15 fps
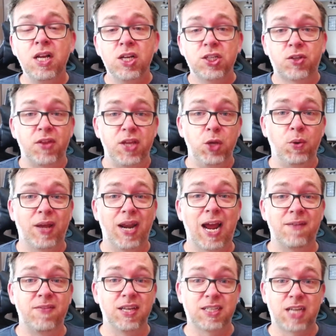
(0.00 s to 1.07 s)
so that you can
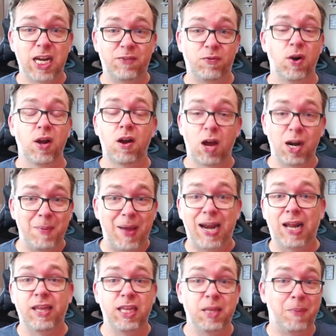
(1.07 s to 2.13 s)
have this kind of run
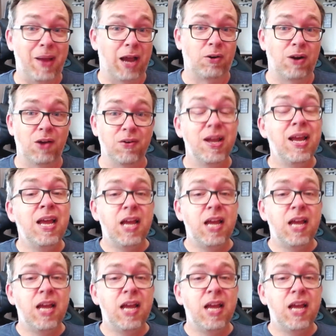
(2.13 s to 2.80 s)
automatically in the background